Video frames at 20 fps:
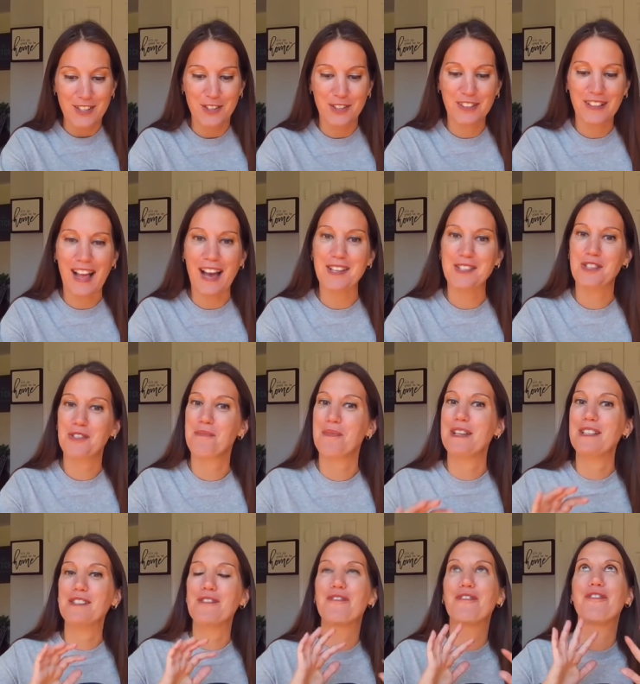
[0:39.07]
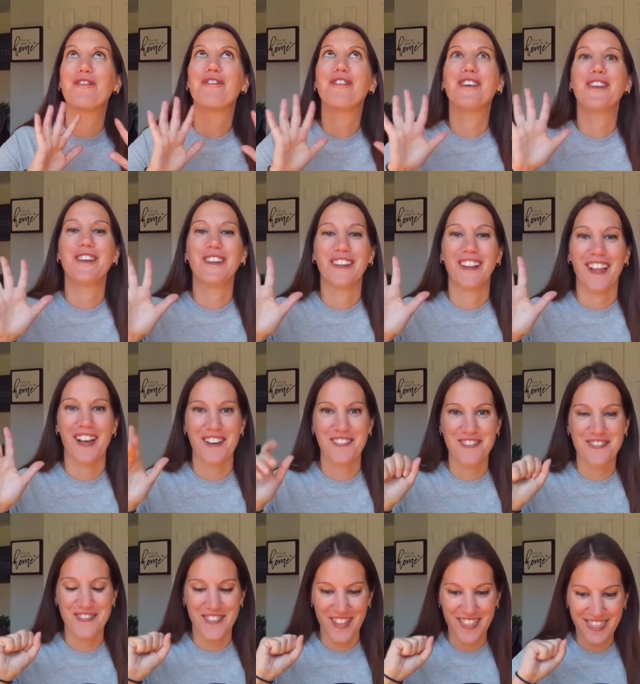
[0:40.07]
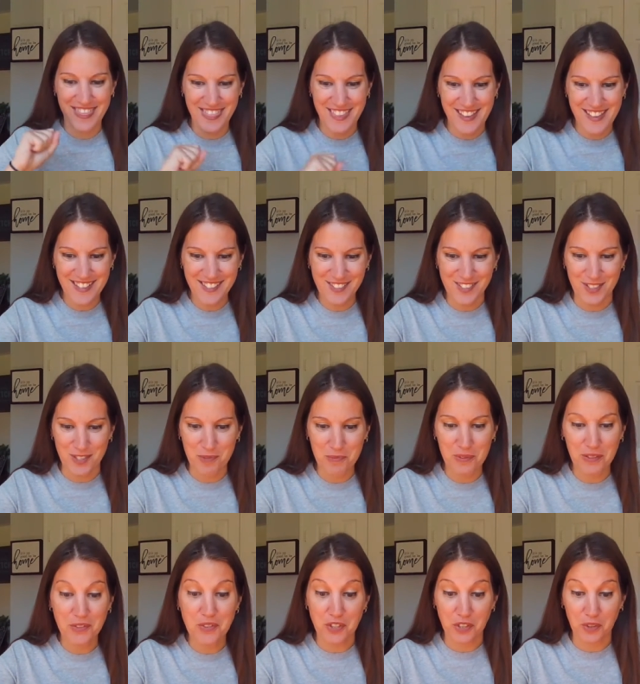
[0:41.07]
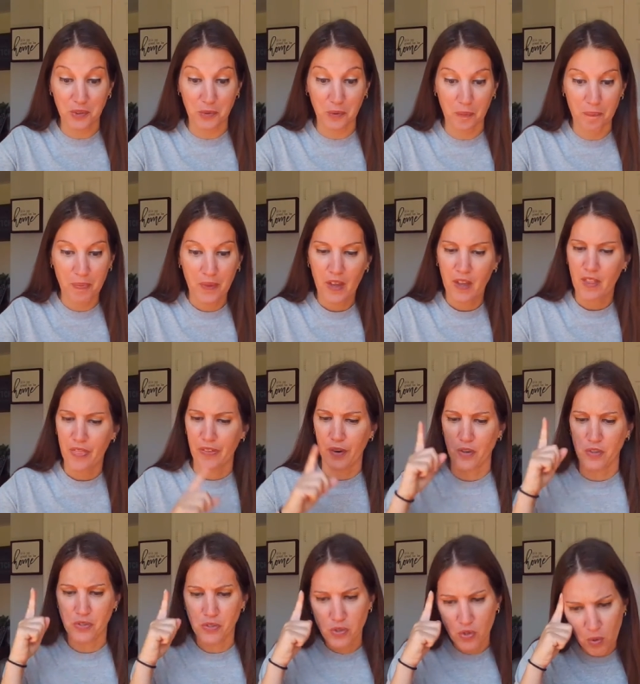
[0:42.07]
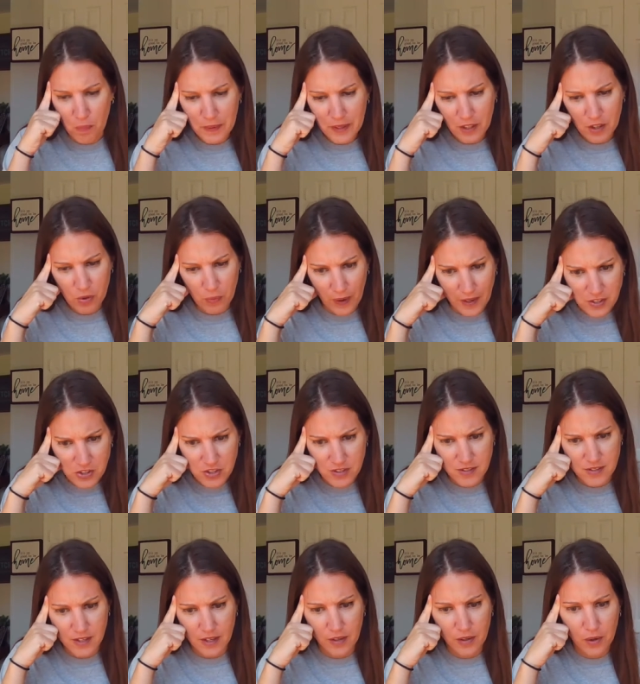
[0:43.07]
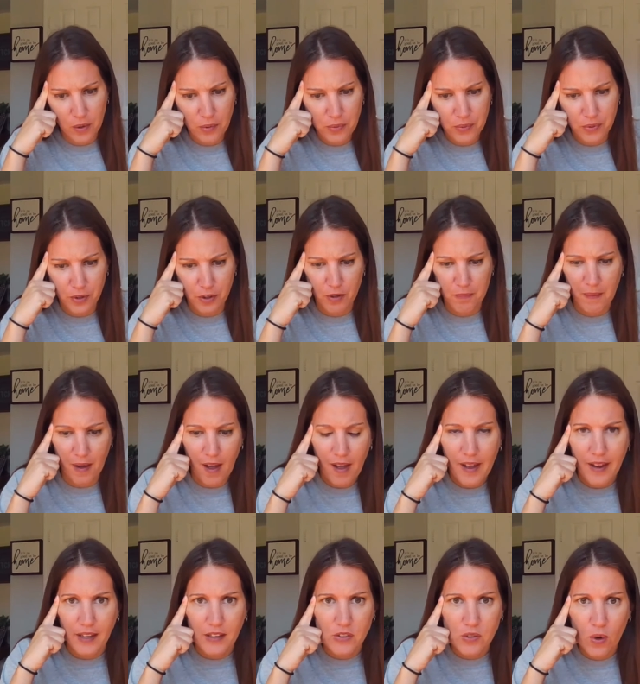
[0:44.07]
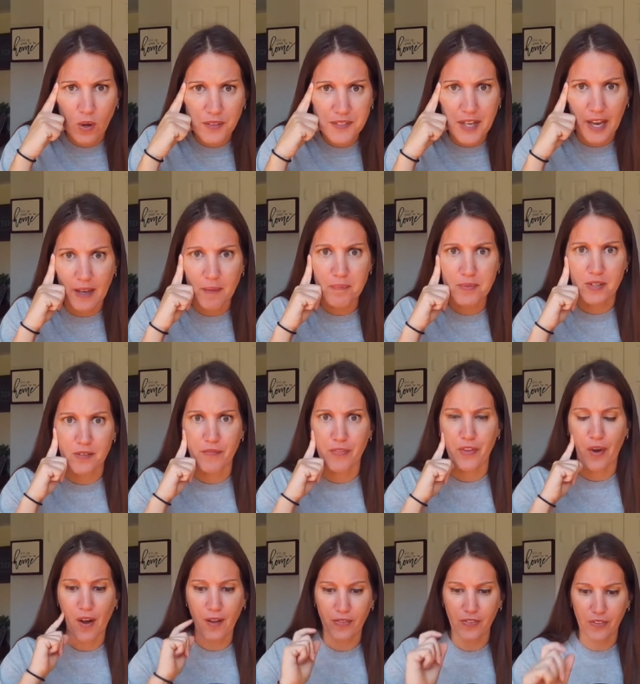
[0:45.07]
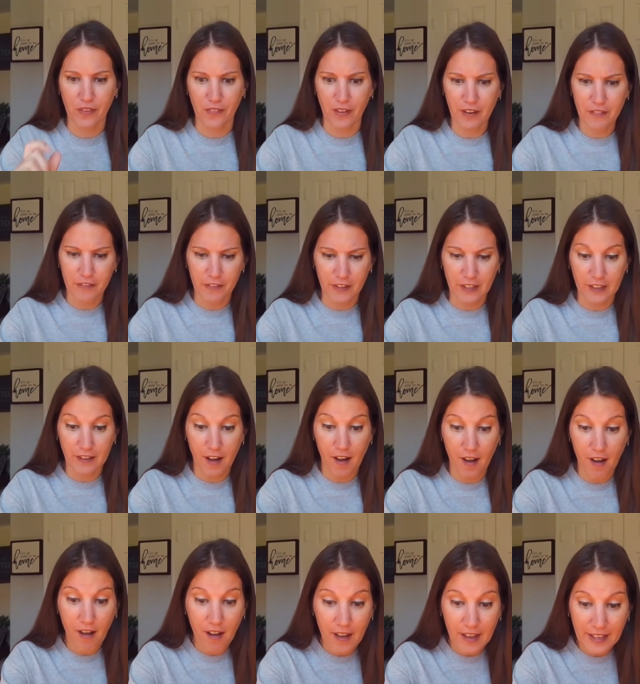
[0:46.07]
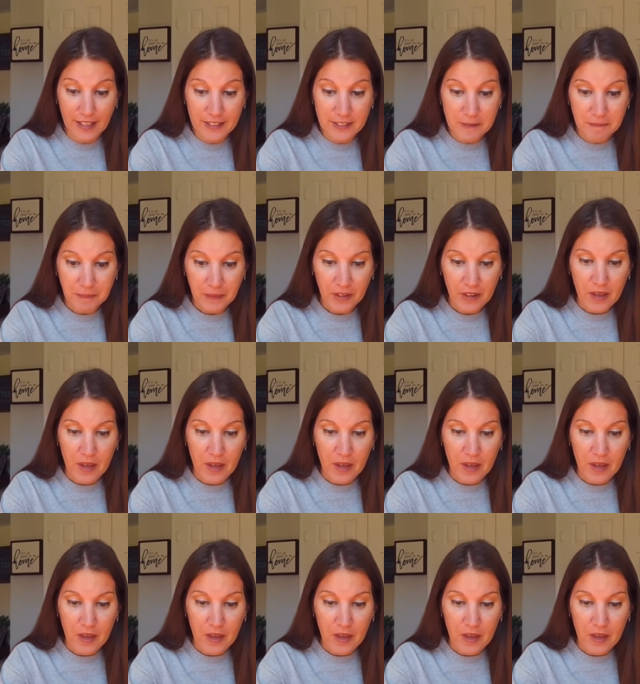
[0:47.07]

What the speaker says: Your classroom is full of fun things you will do. There are so many questions that go through your mind, all types of thoughts of every kind.